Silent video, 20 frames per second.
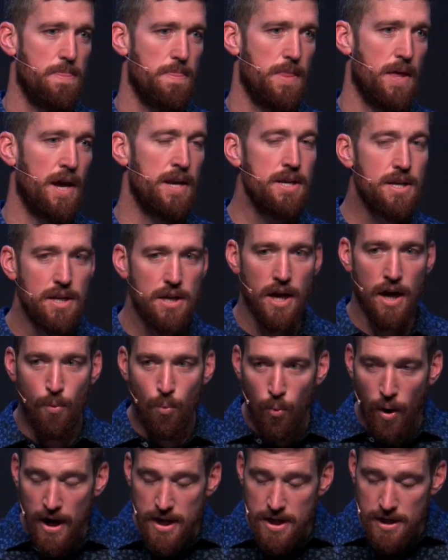I,
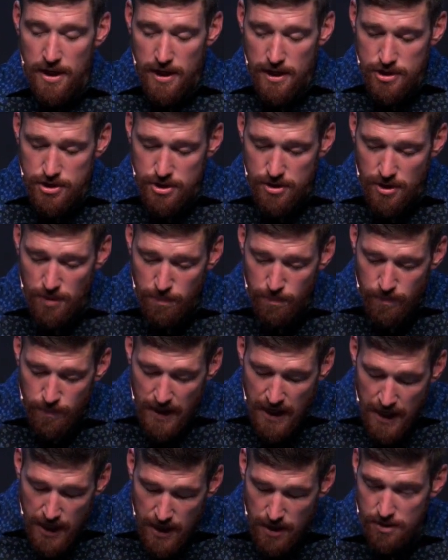I, I, need you to
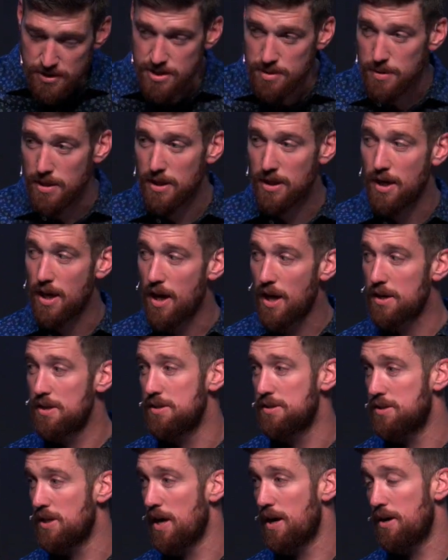hear something. God
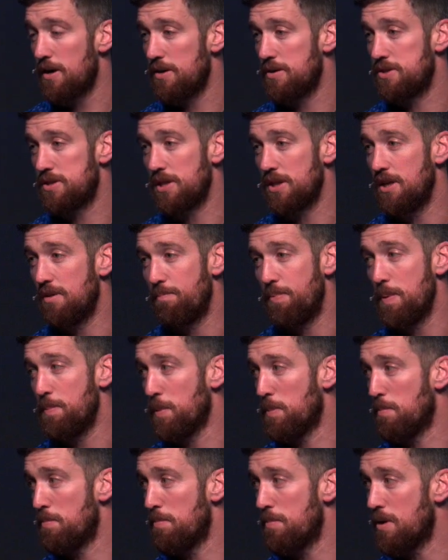desires to give people
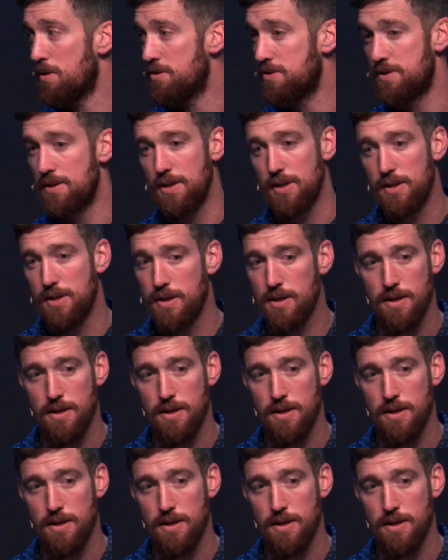mercy.